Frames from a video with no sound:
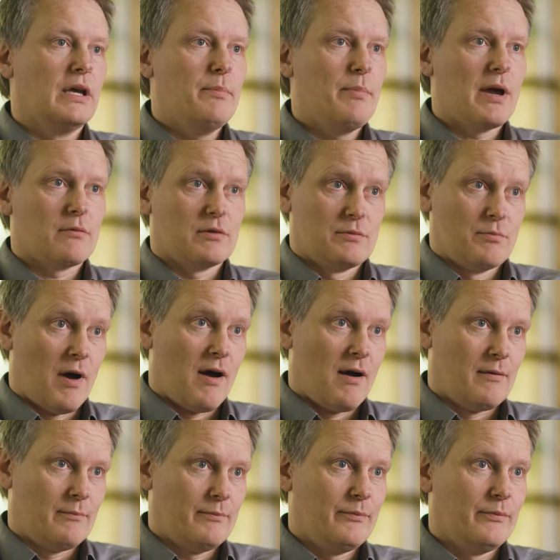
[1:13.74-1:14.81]
iPEK was
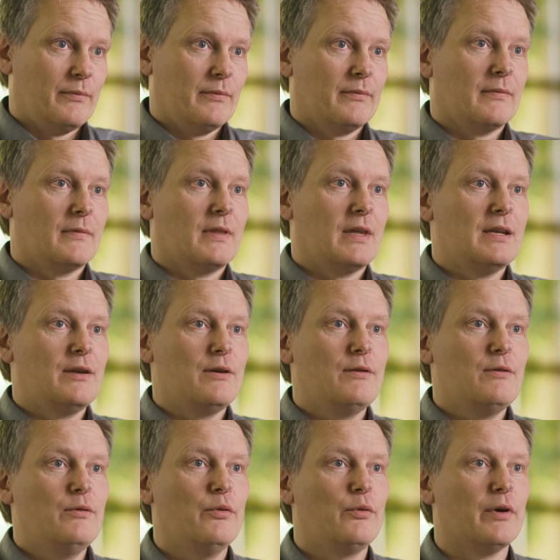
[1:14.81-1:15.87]
smart. They
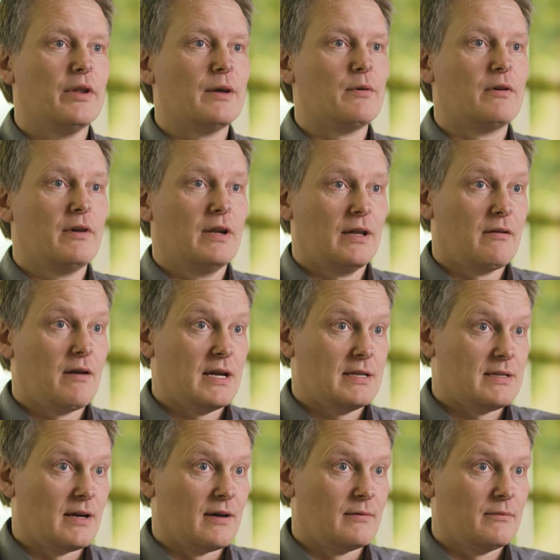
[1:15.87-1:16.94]
knew what they were really
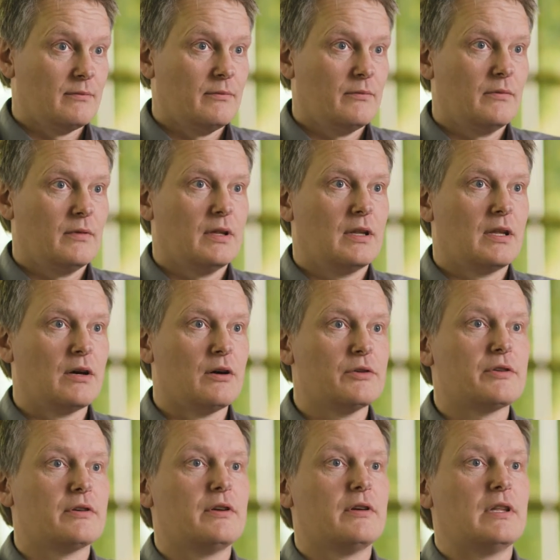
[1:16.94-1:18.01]
great at. They
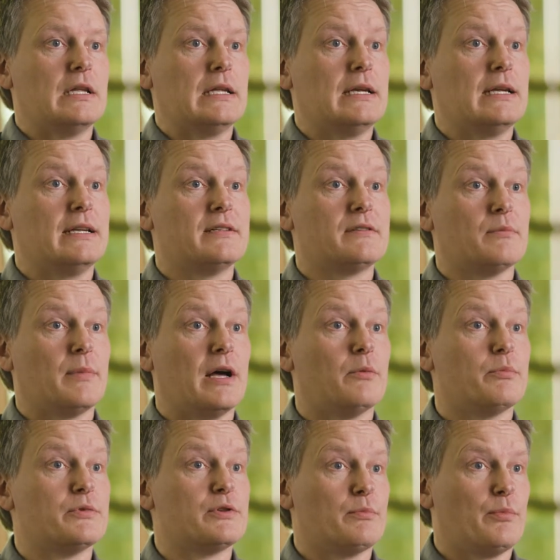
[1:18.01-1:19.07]
also knew that they needed some help and